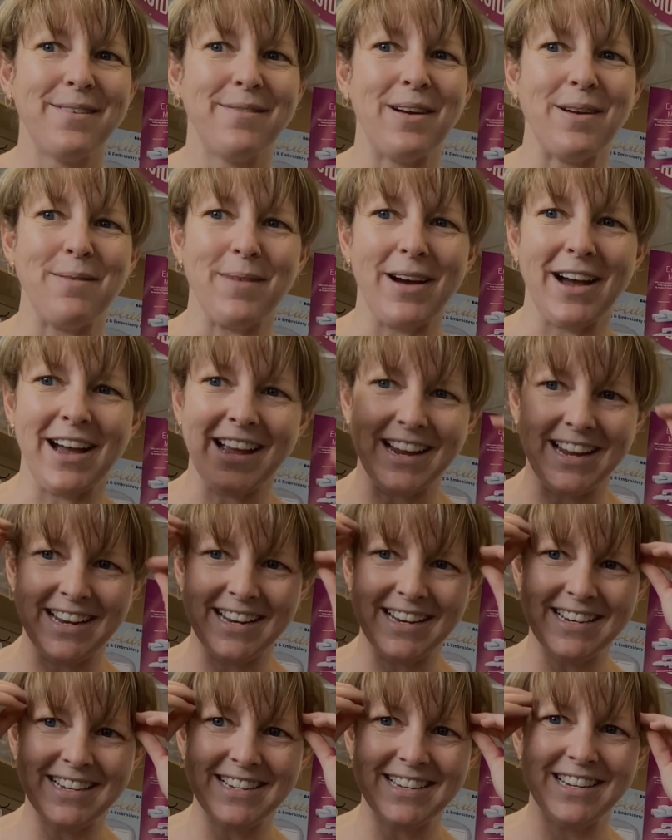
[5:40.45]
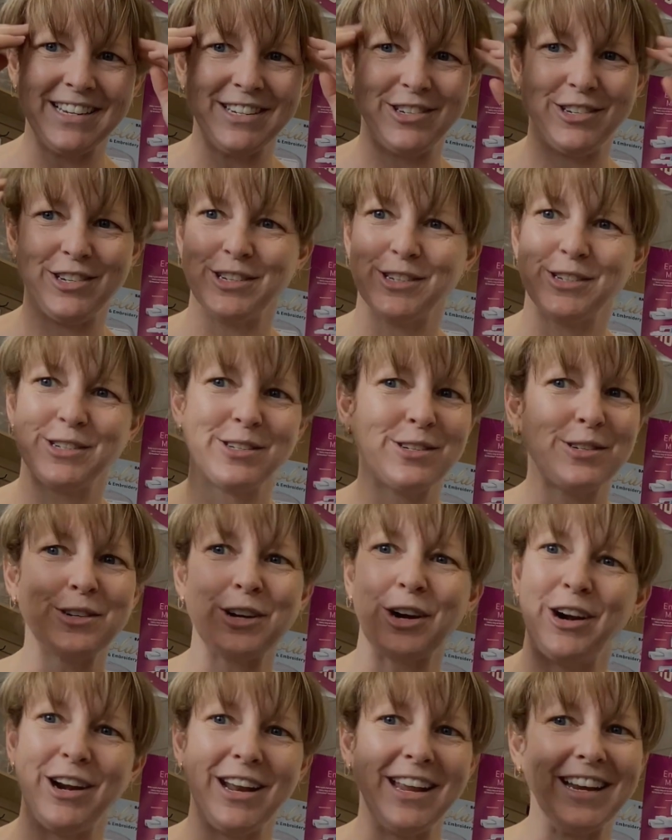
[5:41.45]
My mind is just
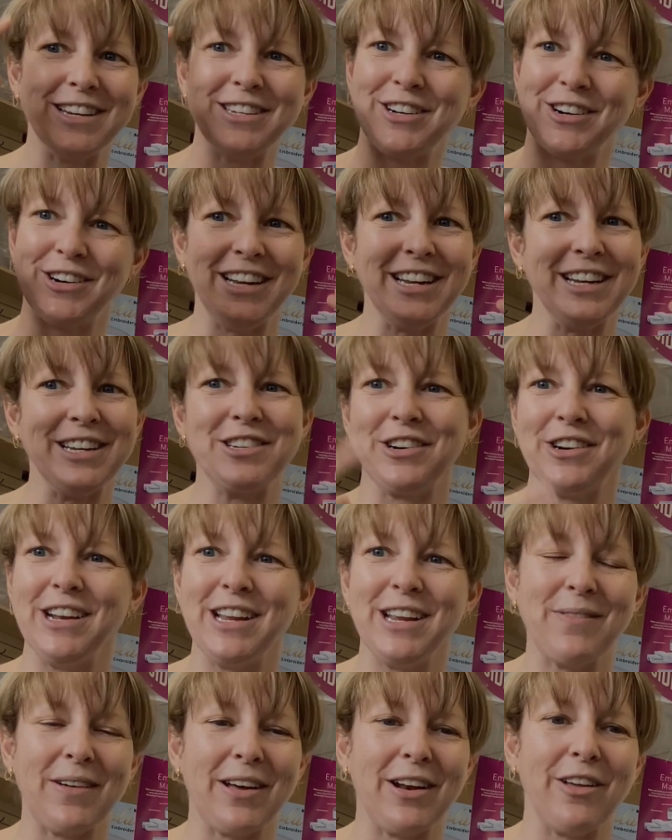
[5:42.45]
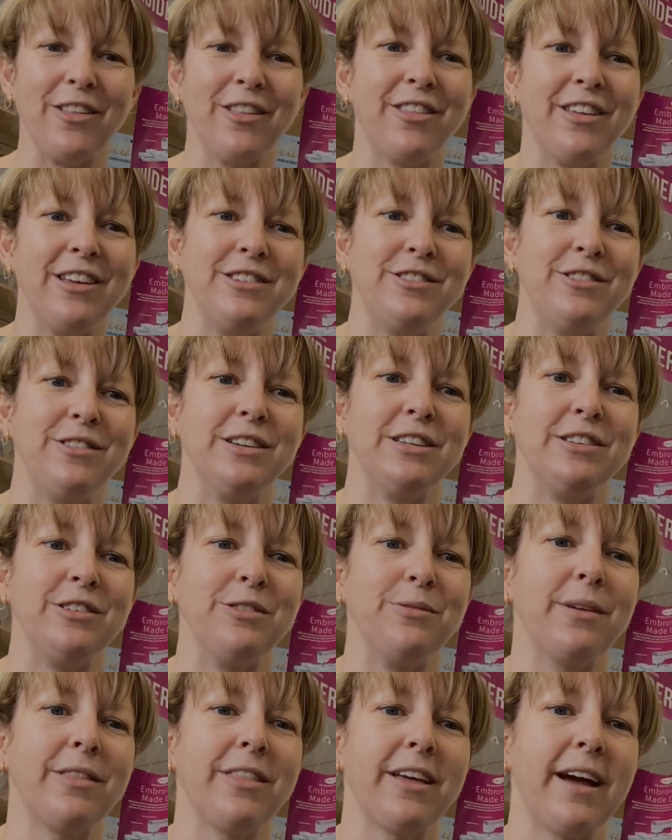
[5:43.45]
turning and turning and turning about all the things you could
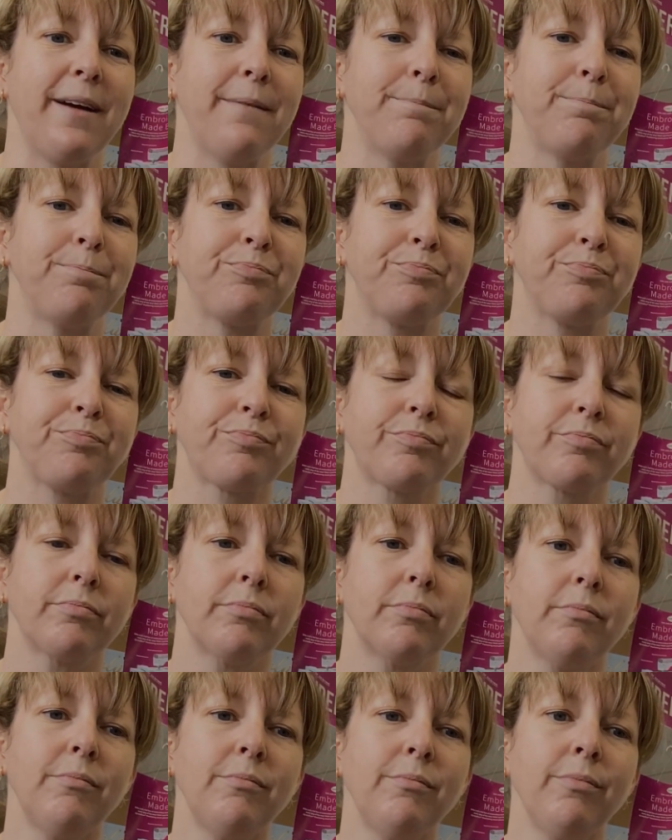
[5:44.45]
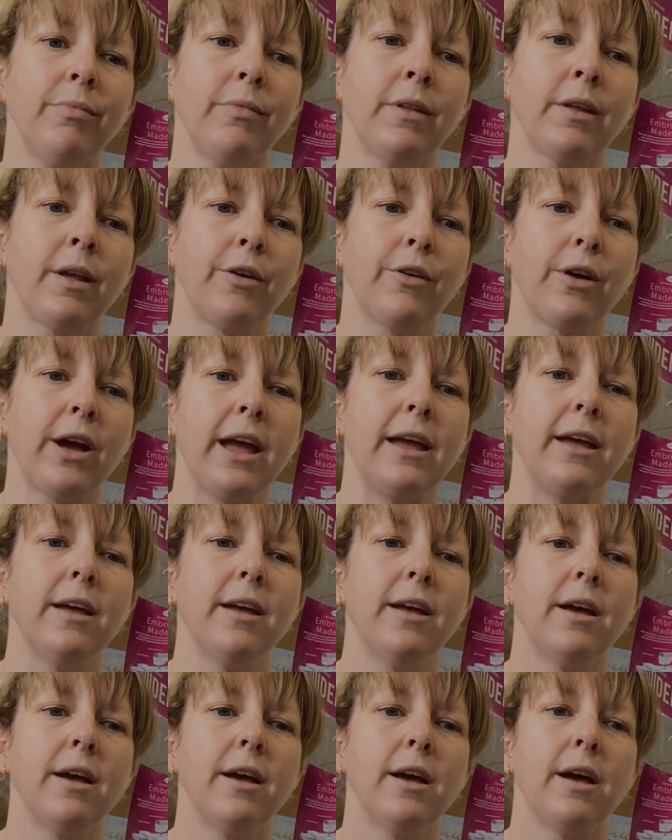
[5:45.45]
do with that. Okay,
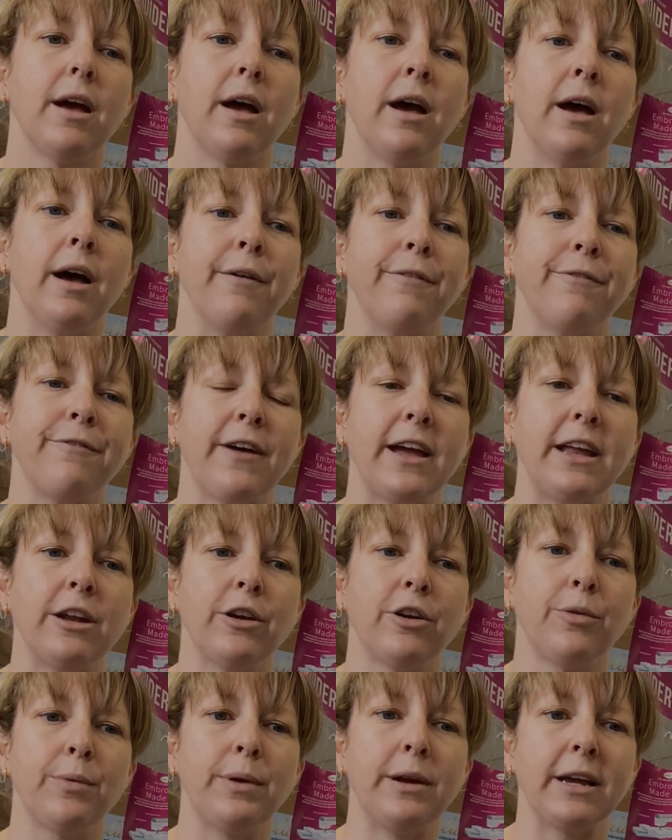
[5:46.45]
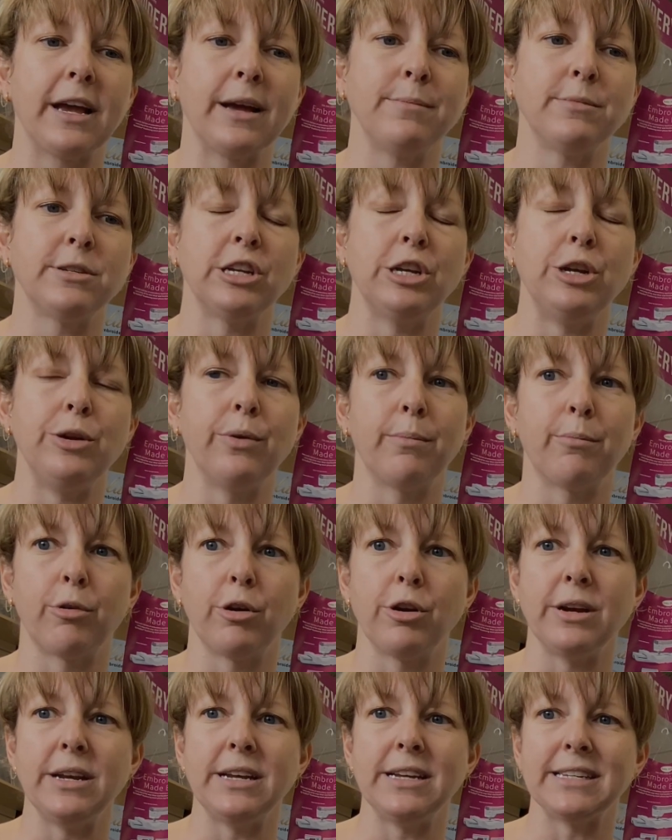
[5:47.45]
uh, final, when it comes to new
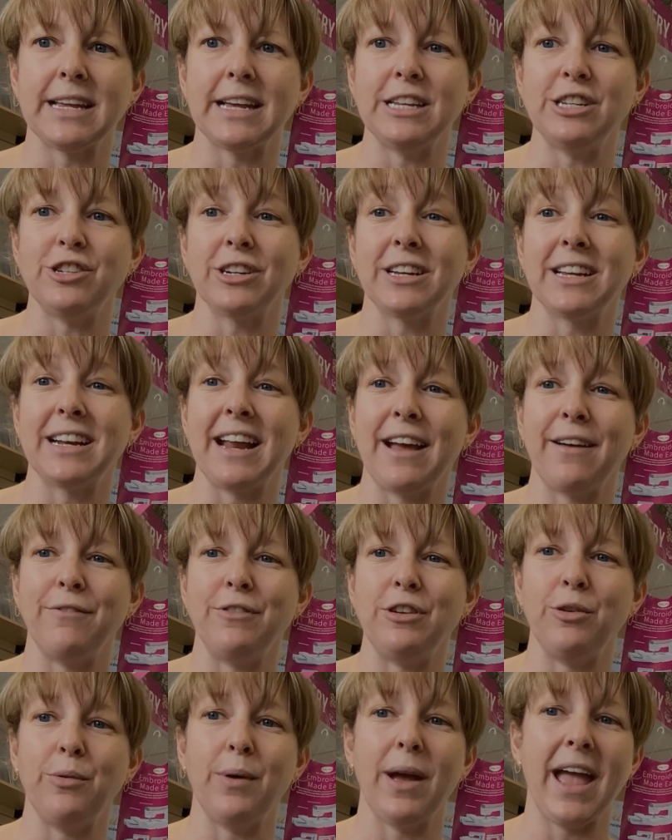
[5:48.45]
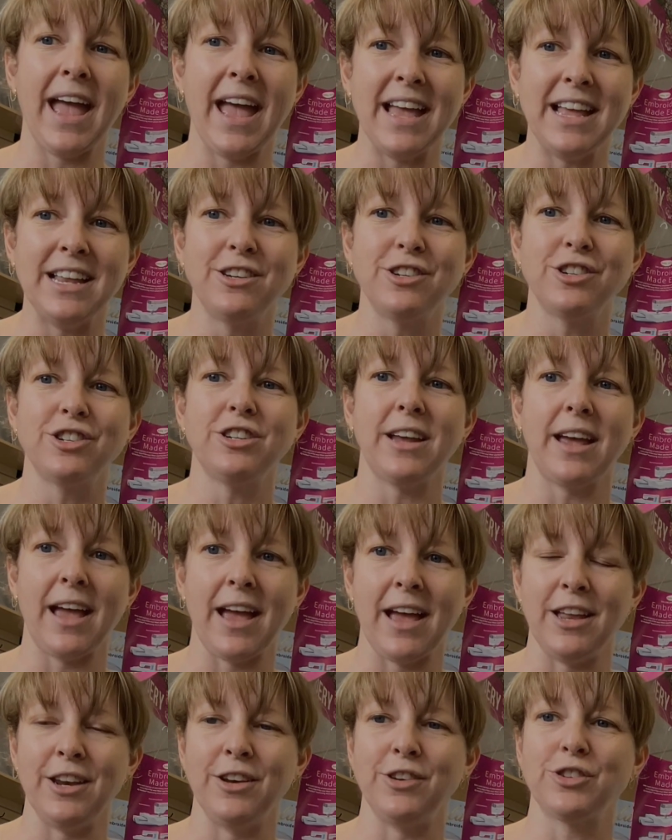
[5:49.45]
embroidery designs, you're gonna have new edge to
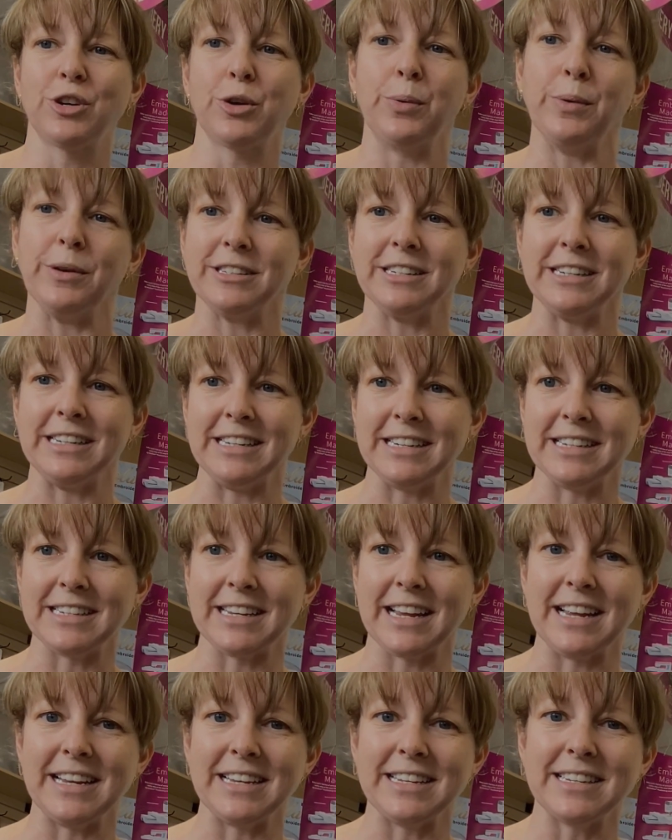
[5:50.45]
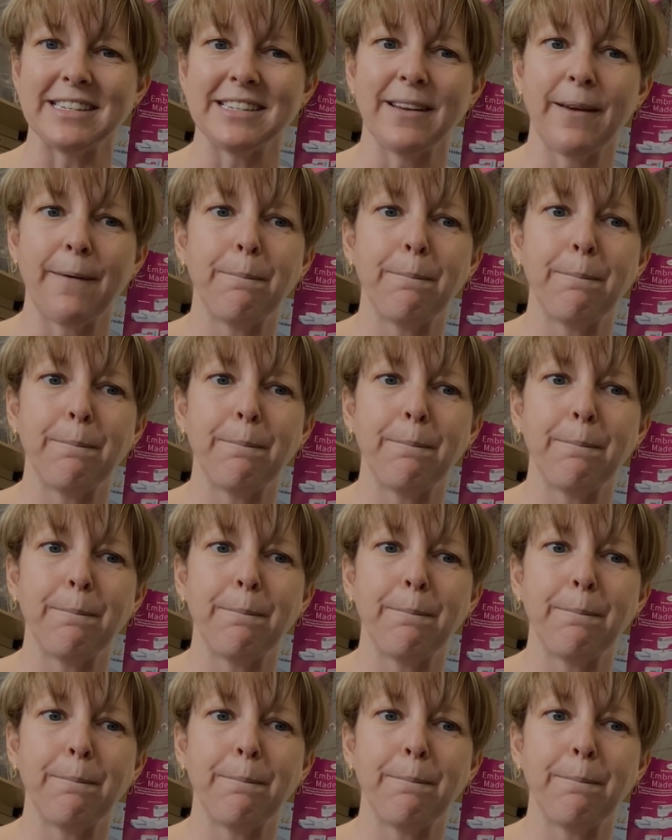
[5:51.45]
edge quilting designs.